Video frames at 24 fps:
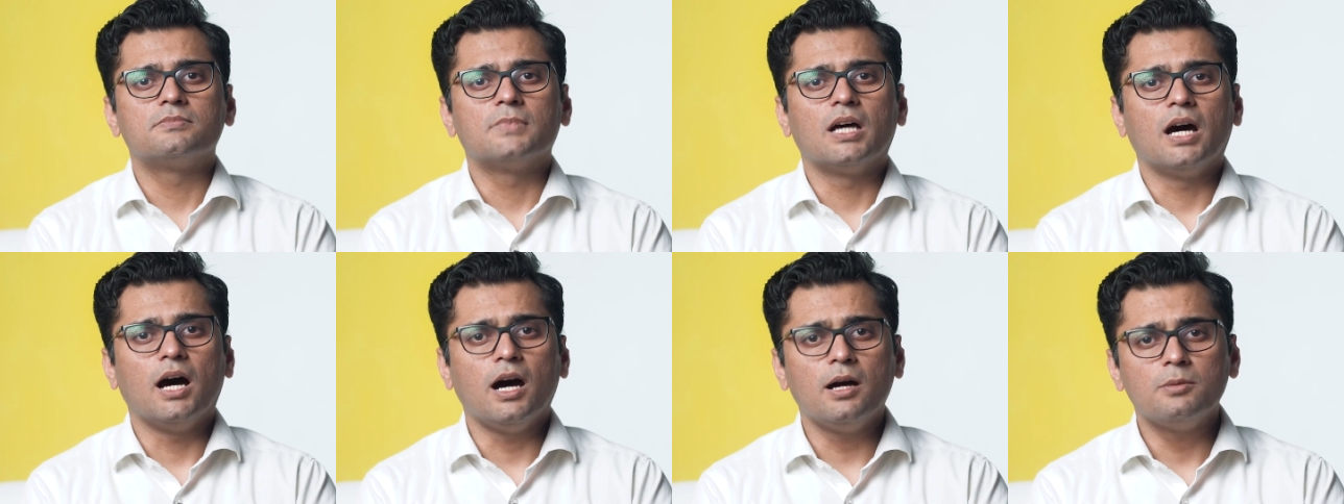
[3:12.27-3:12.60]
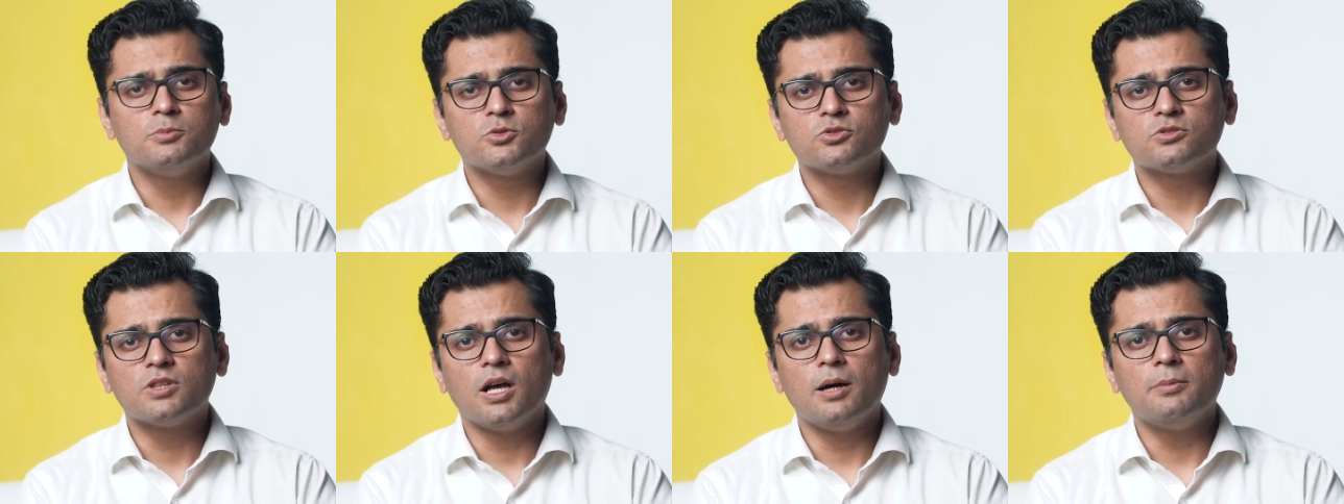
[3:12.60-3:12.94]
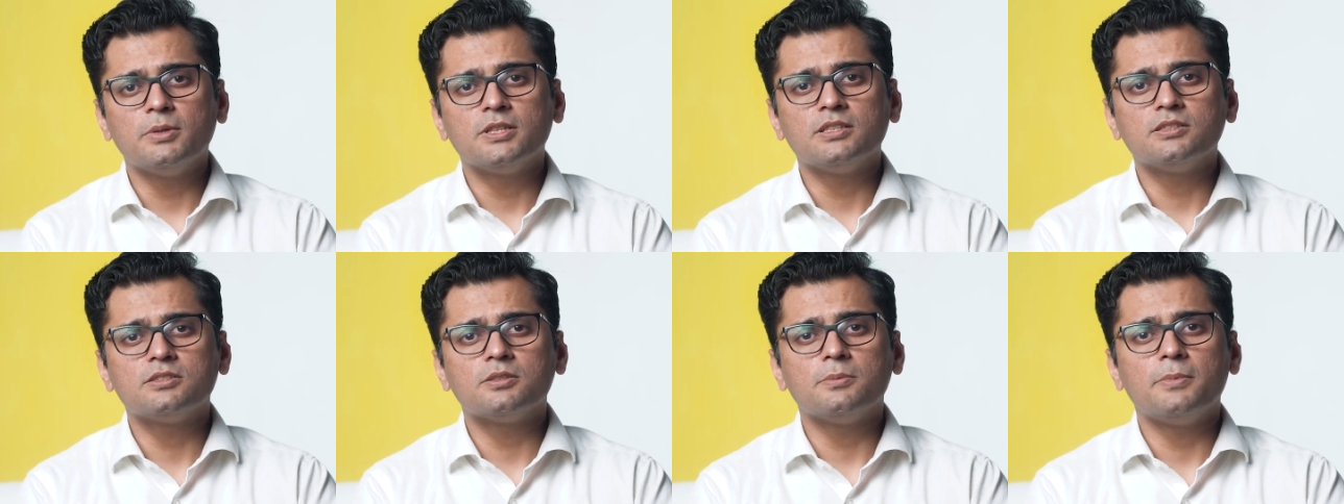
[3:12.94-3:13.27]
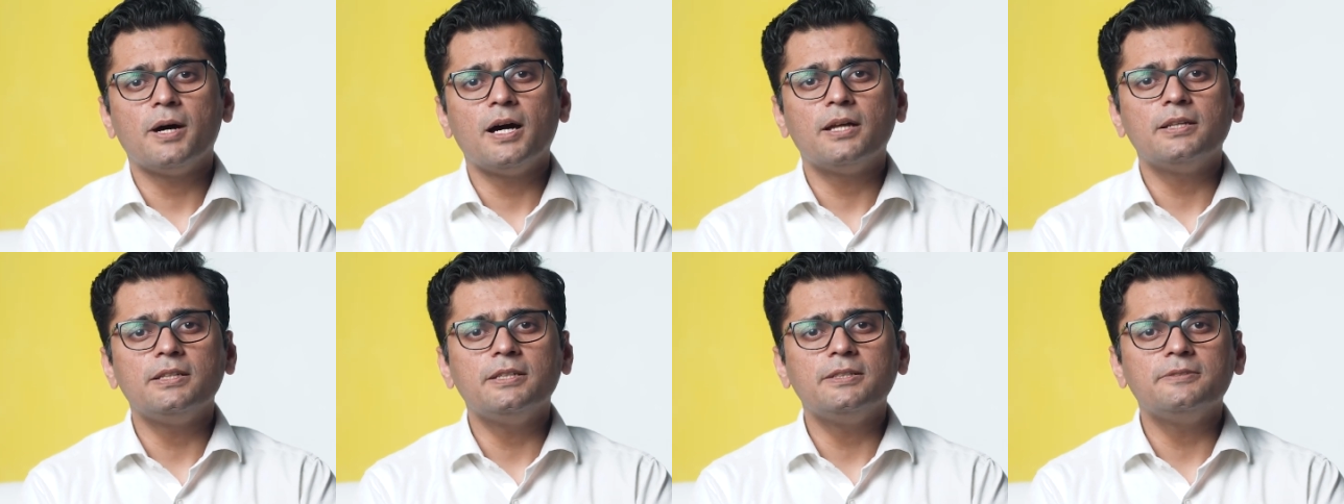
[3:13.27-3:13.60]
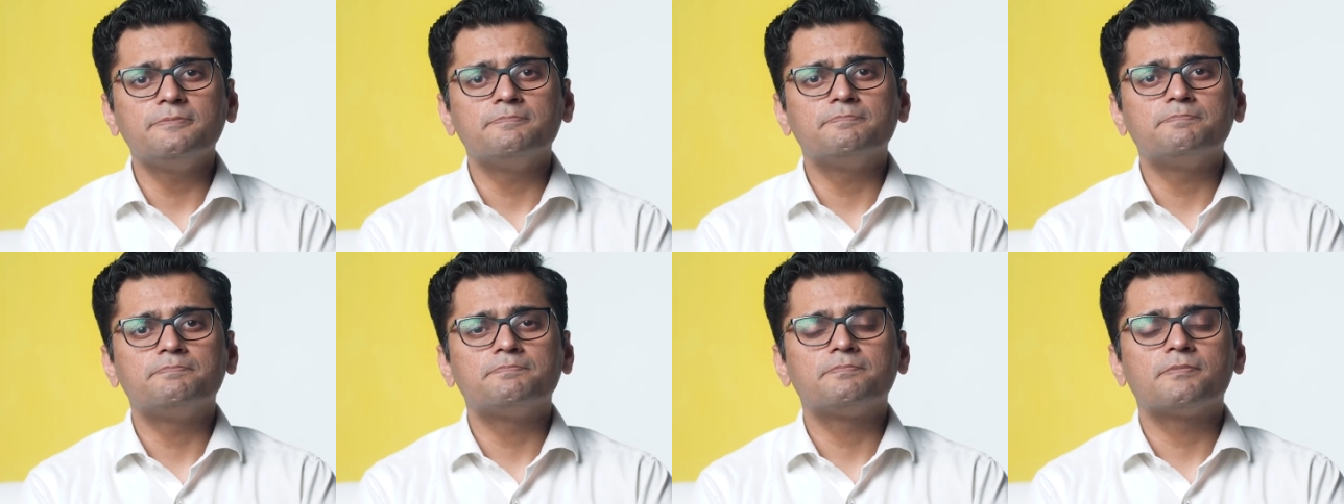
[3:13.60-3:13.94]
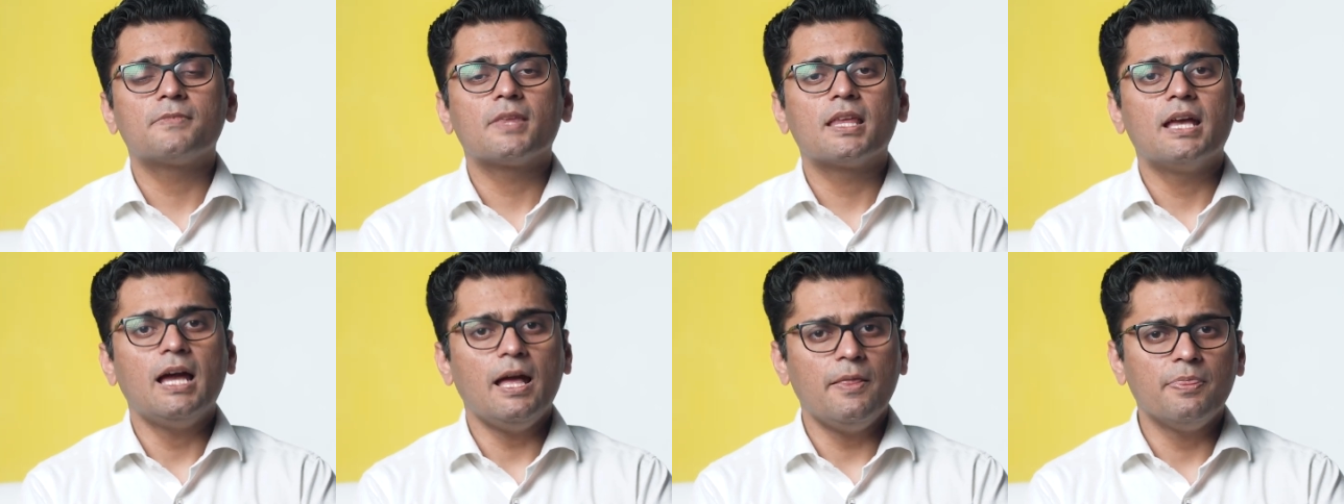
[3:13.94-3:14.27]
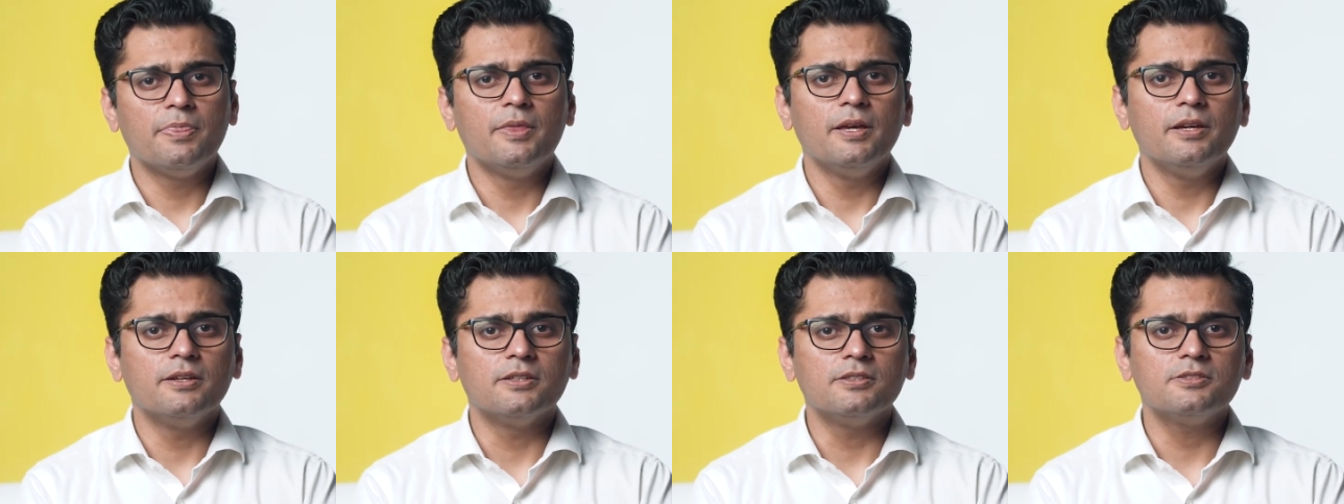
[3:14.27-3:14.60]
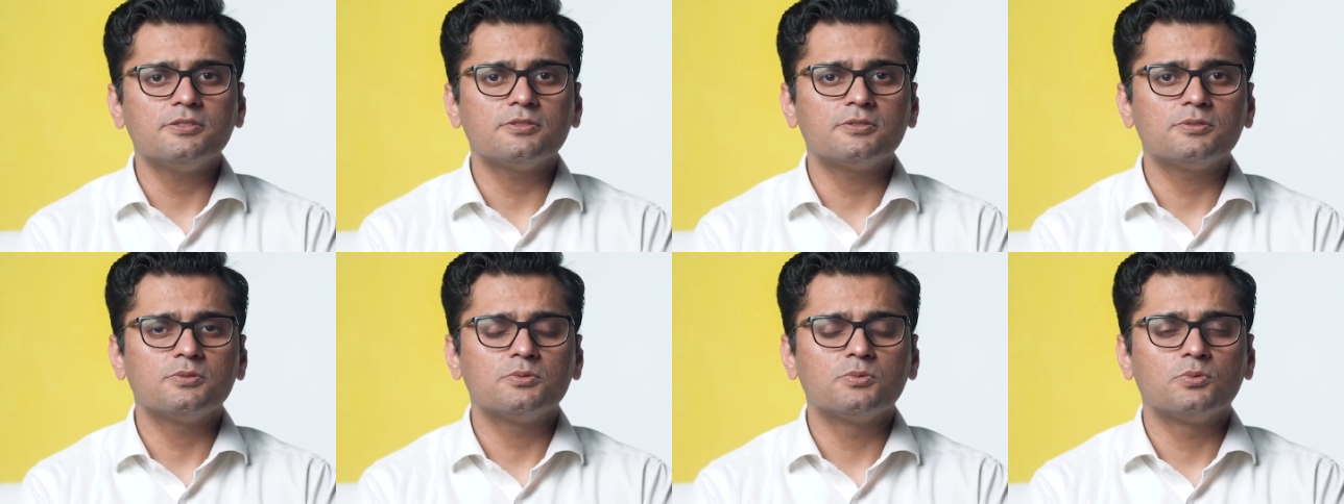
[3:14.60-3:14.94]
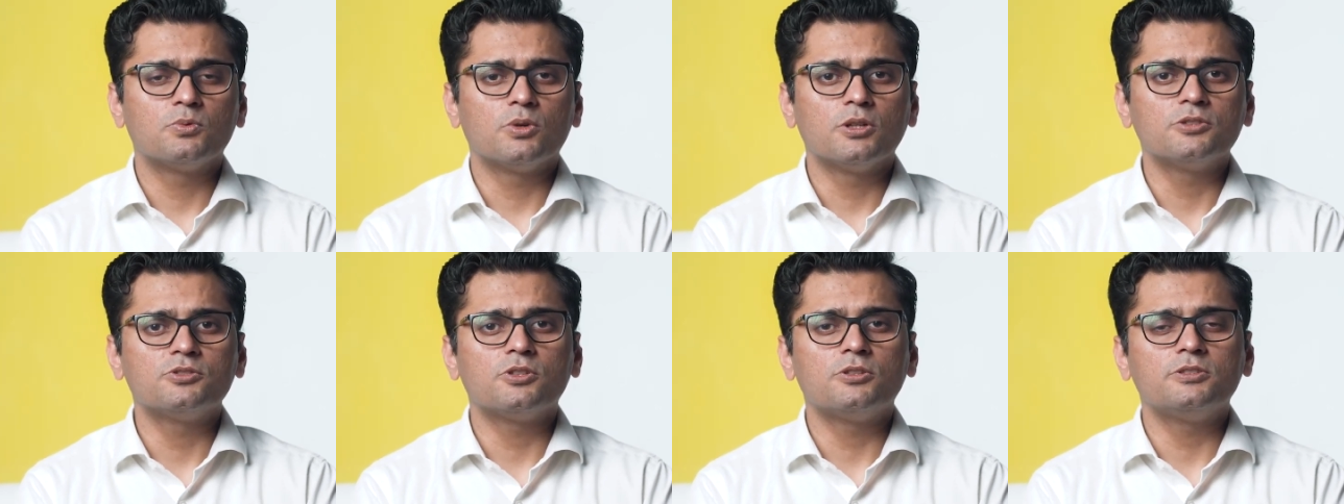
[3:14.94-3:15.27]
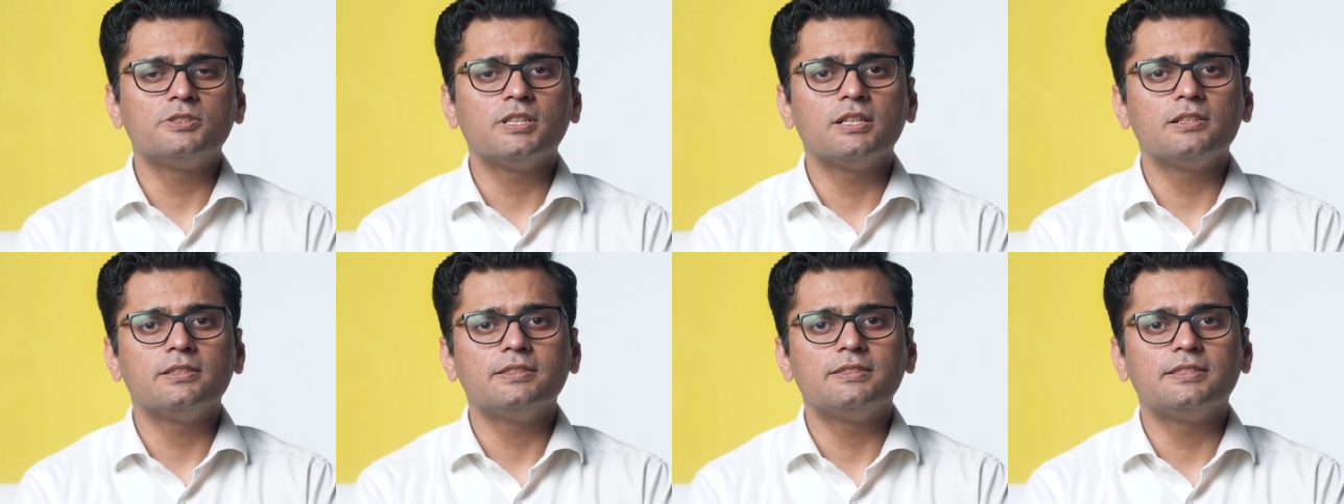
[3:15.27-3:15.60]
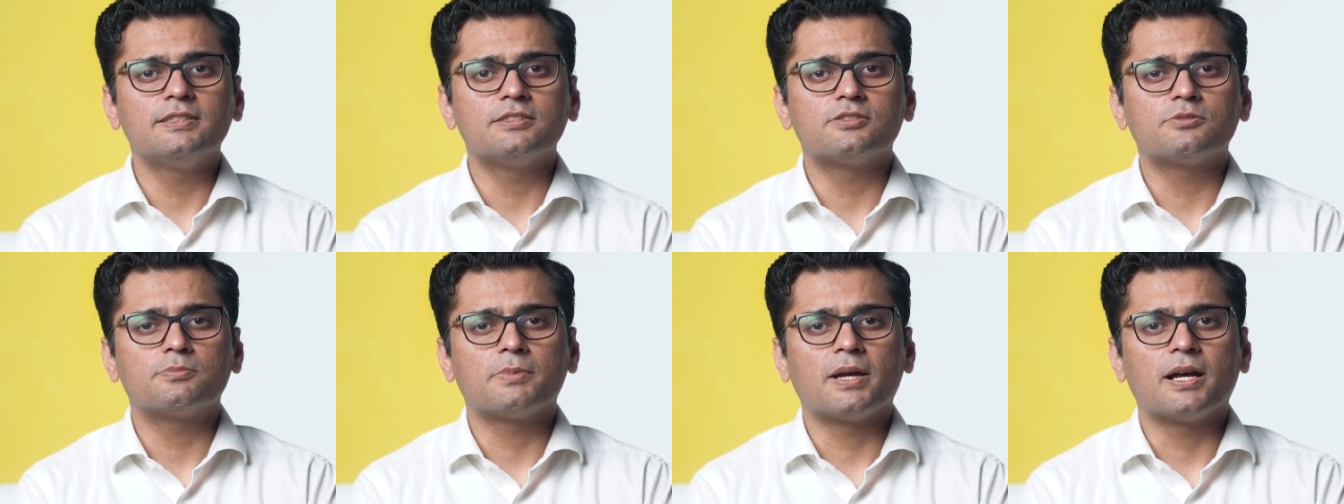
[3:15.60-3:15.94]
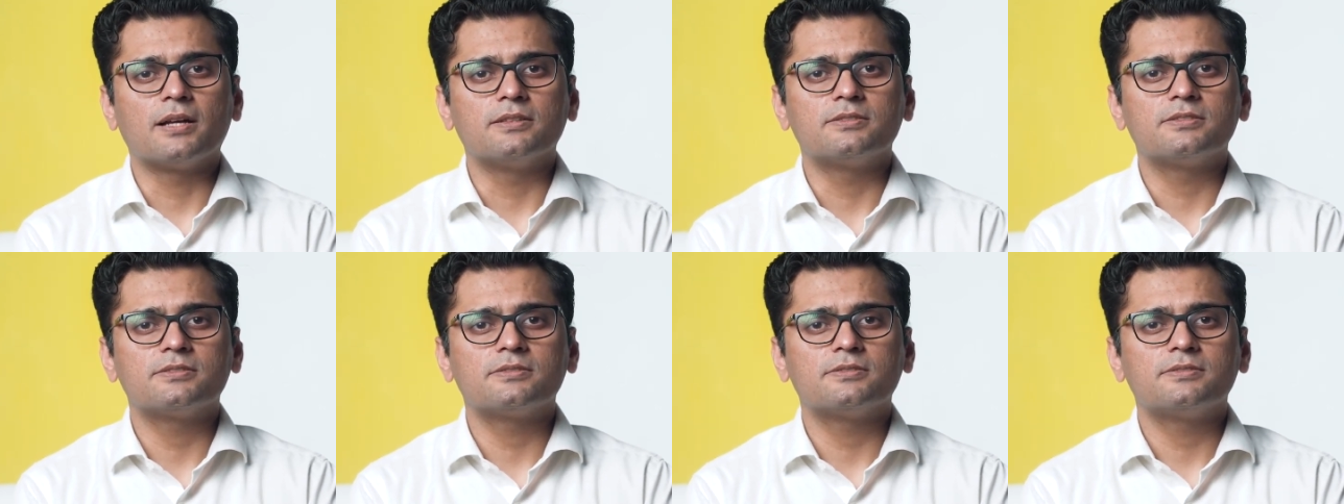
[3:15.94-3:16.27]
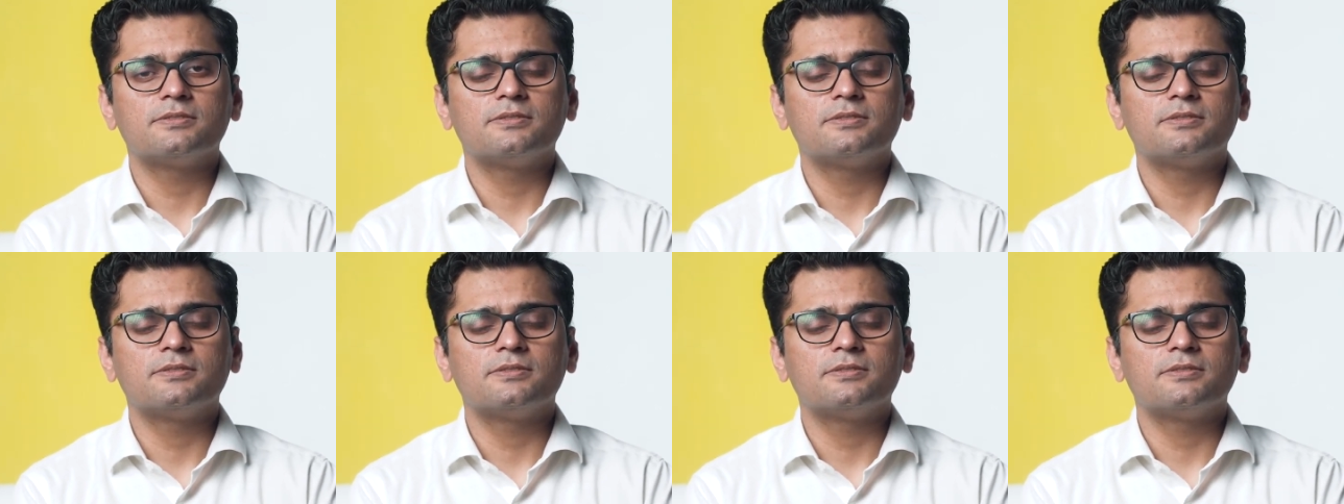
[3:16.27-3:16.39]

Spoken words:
I'm Usama Nizamani, and this was your Daily Dispatch.